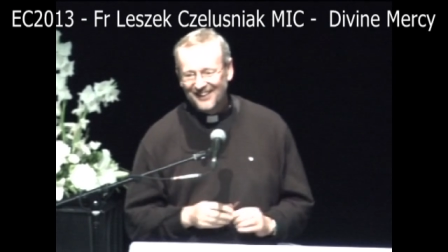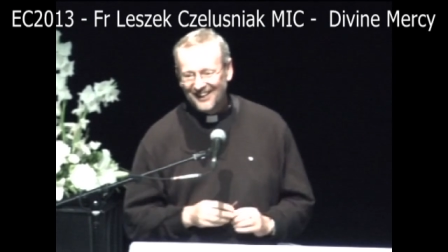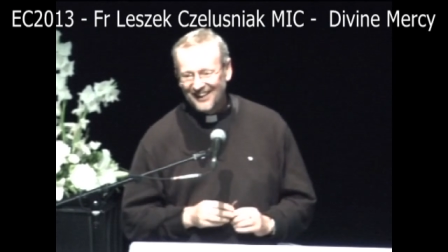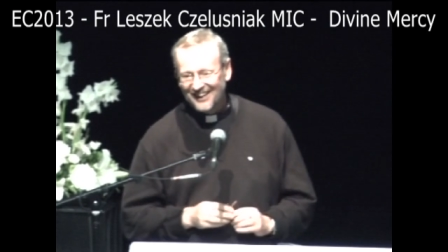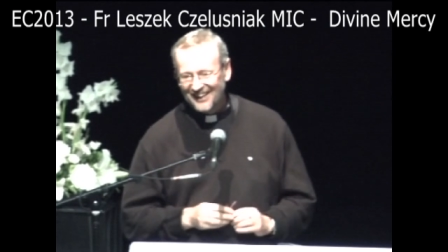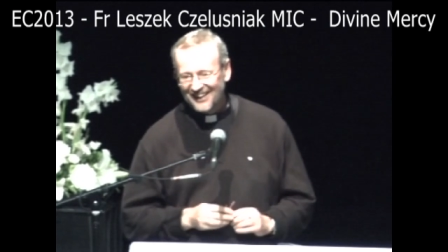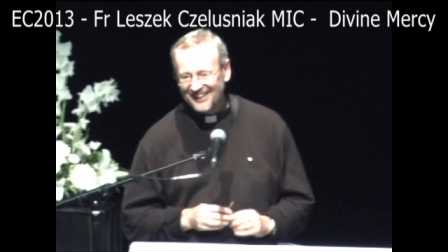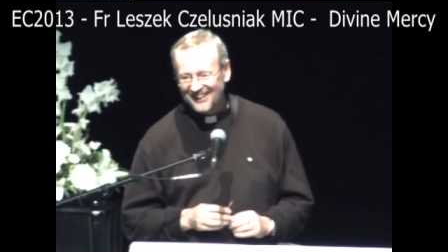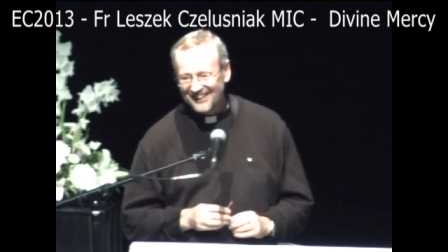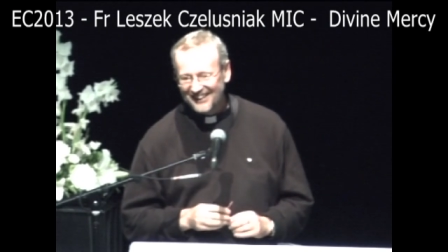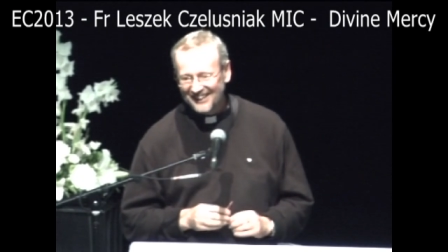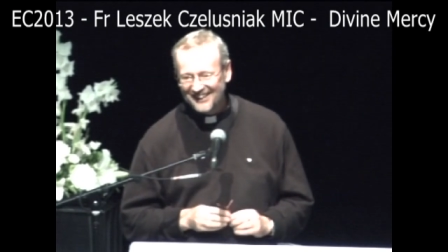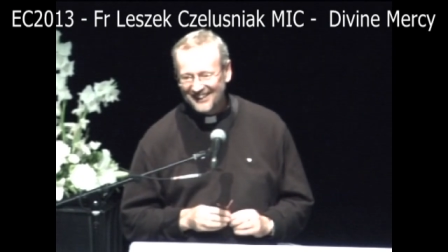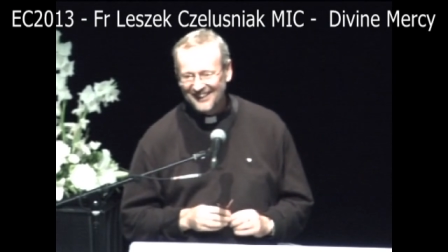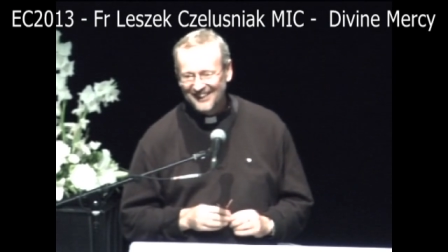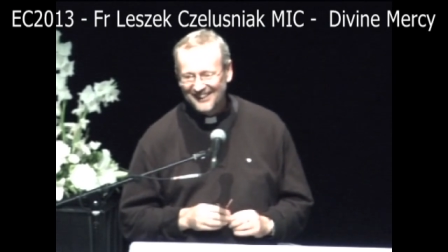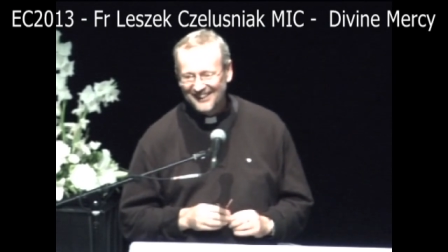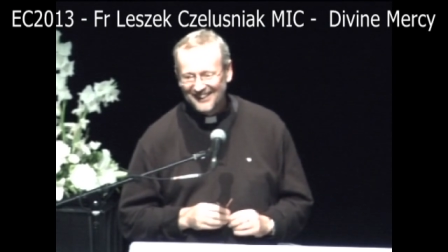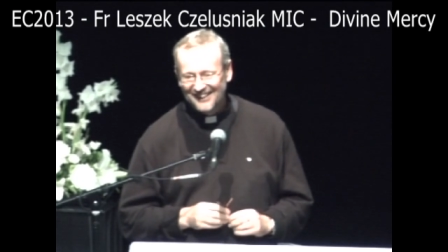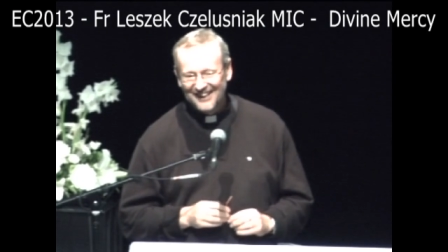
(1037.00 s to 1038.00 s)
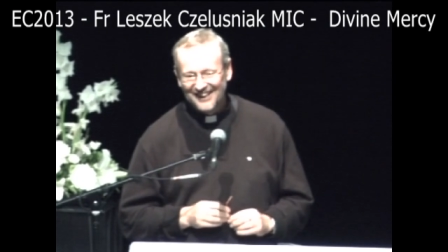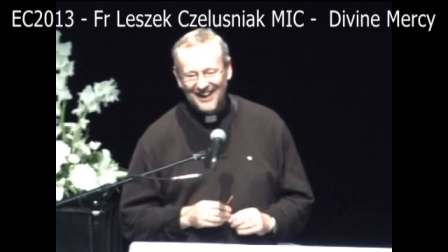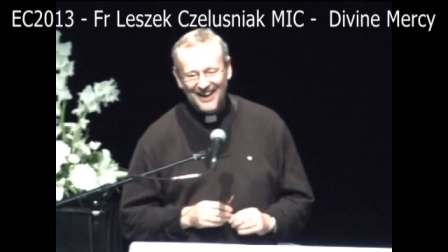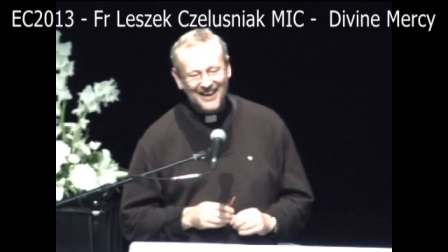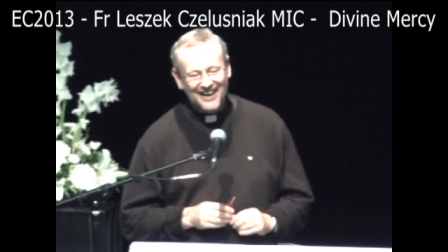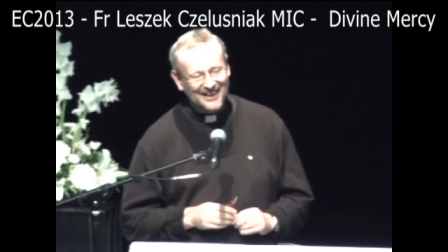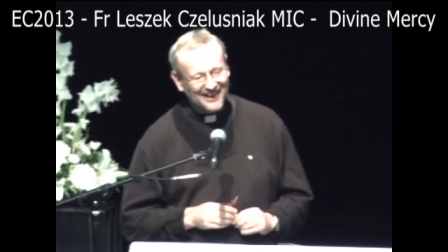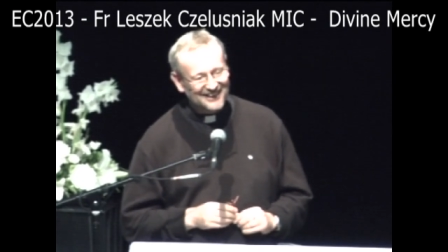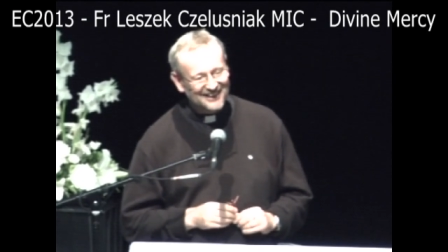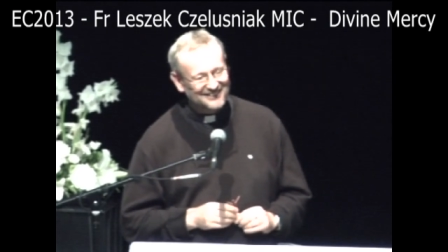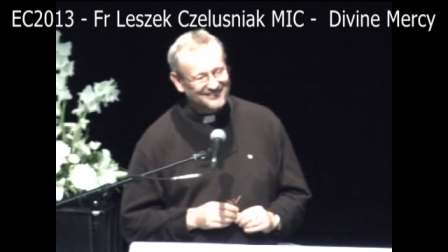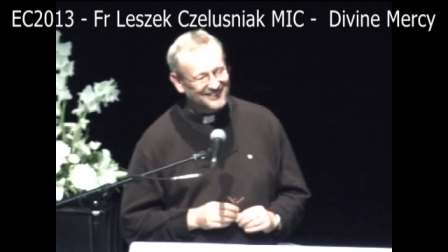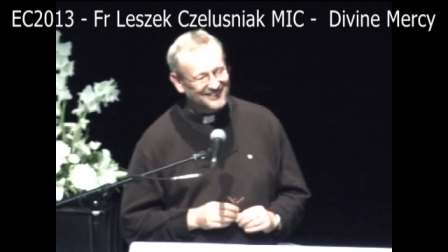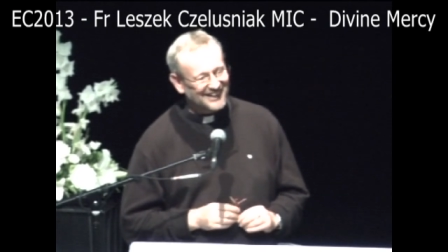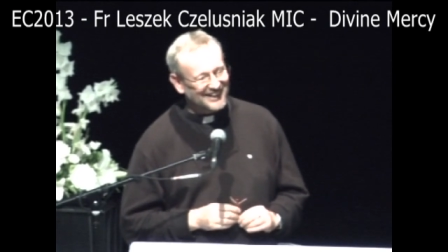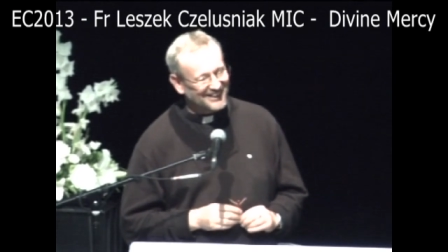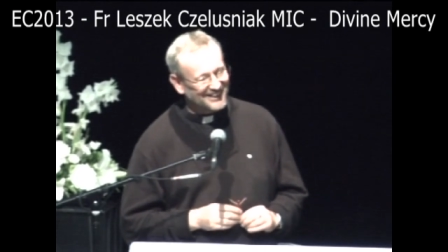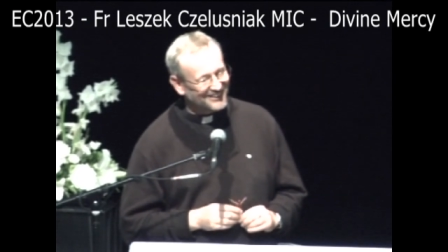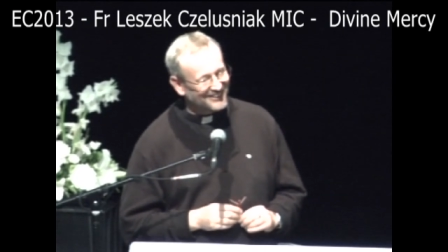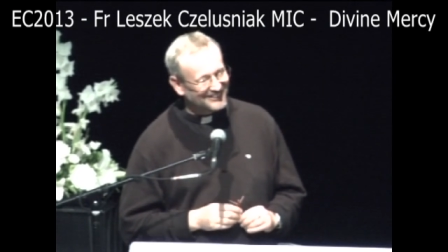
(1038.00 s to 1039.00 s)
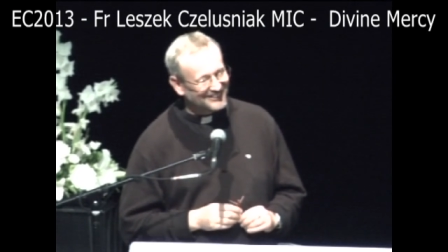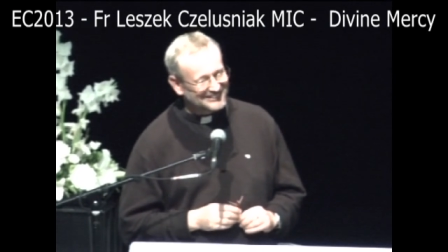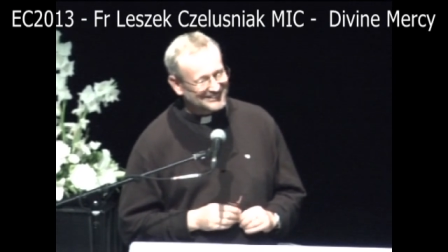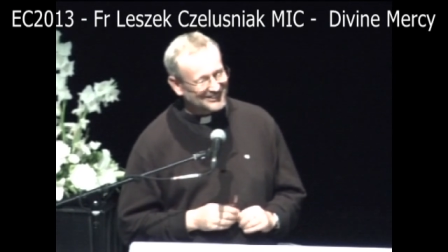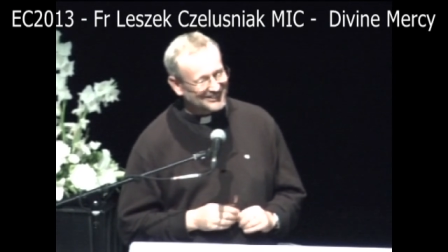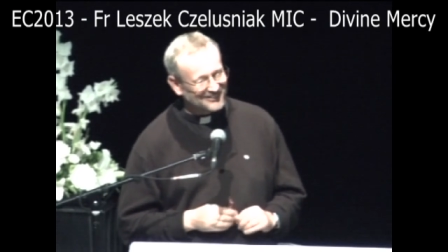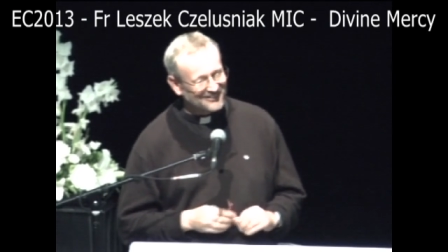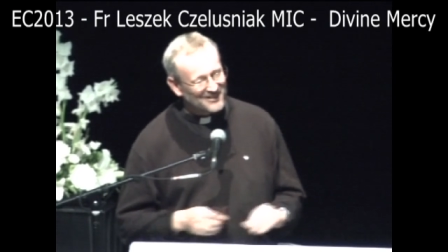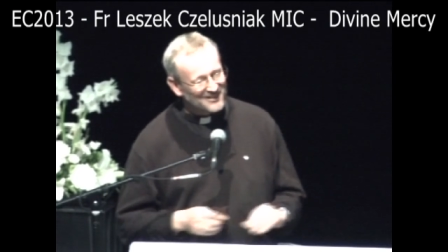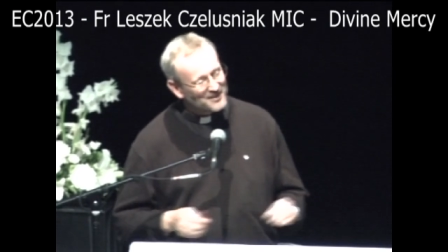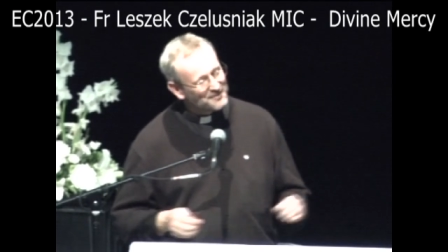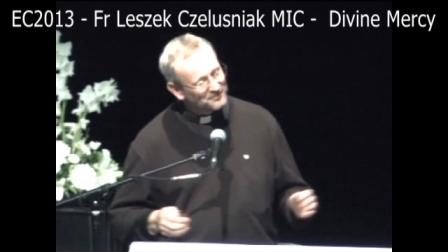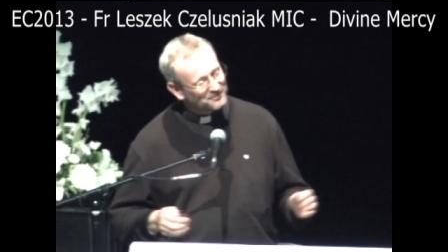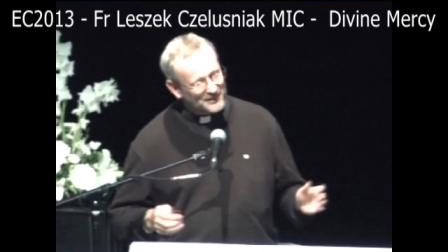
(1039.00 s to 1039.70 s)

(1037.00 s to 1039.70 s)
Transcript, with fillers: I, I try also